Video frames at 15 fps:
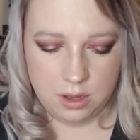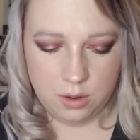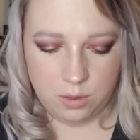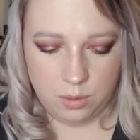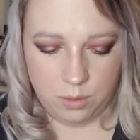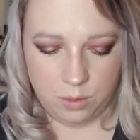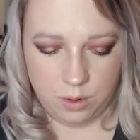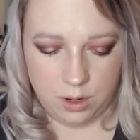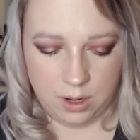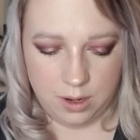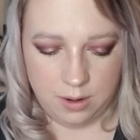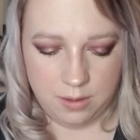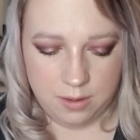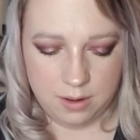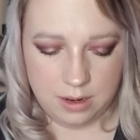
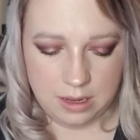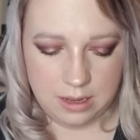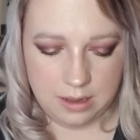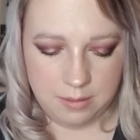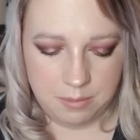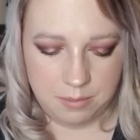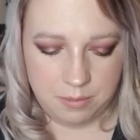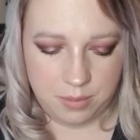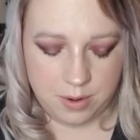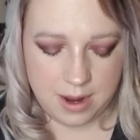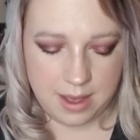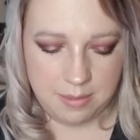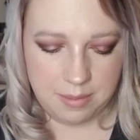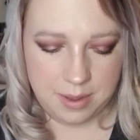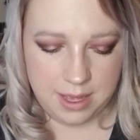or
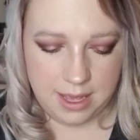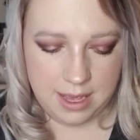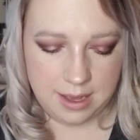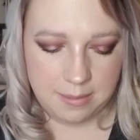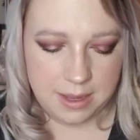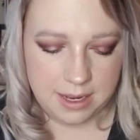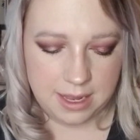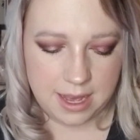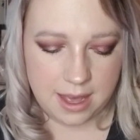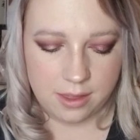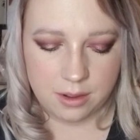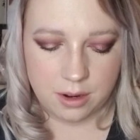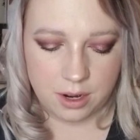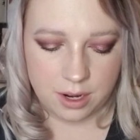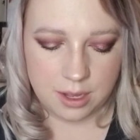bright pink. I mean, yeah,
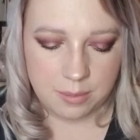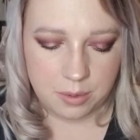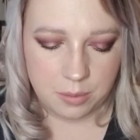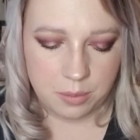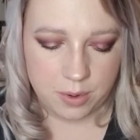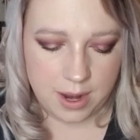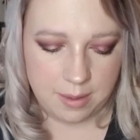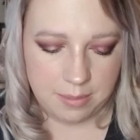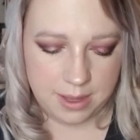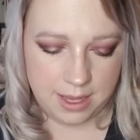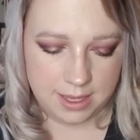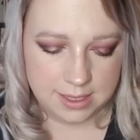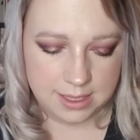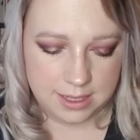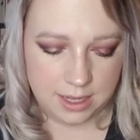there are a couple bright
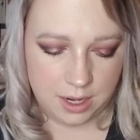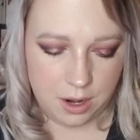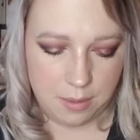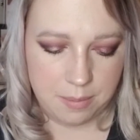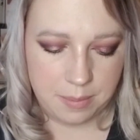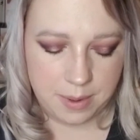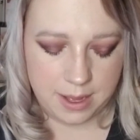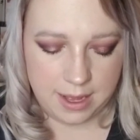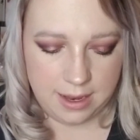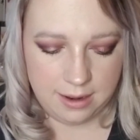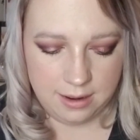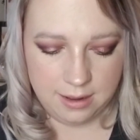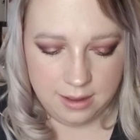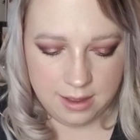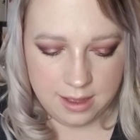pinks in here, but
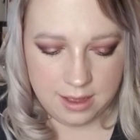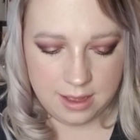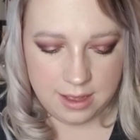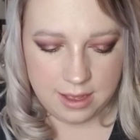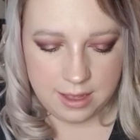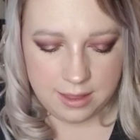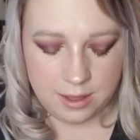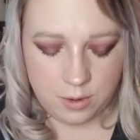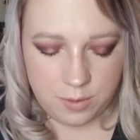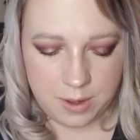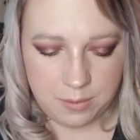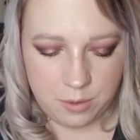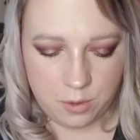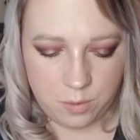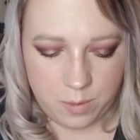they're way
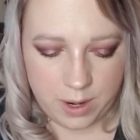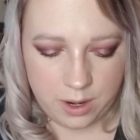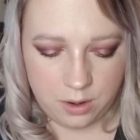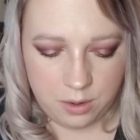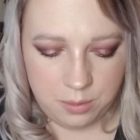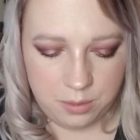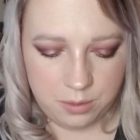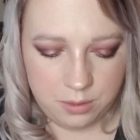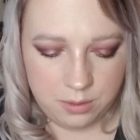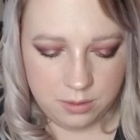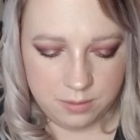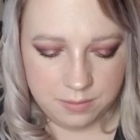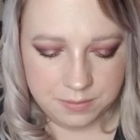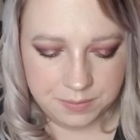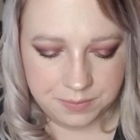more wearable.
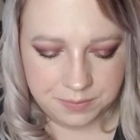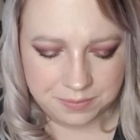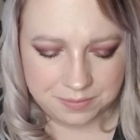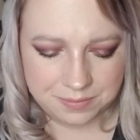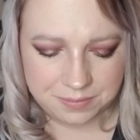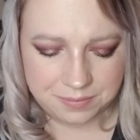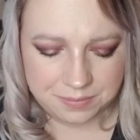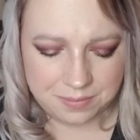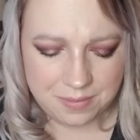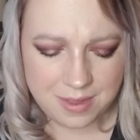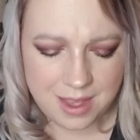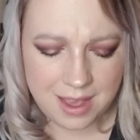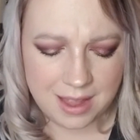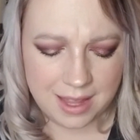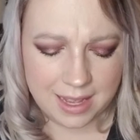
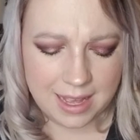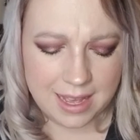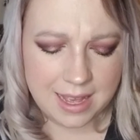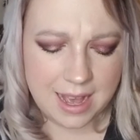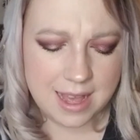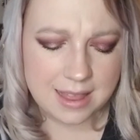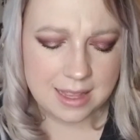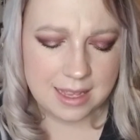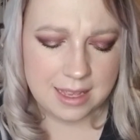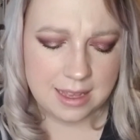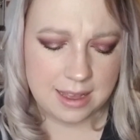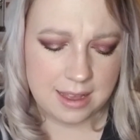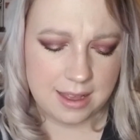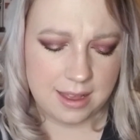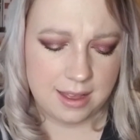Like, I got
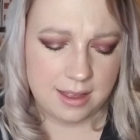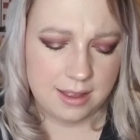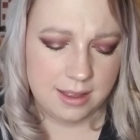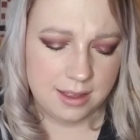the,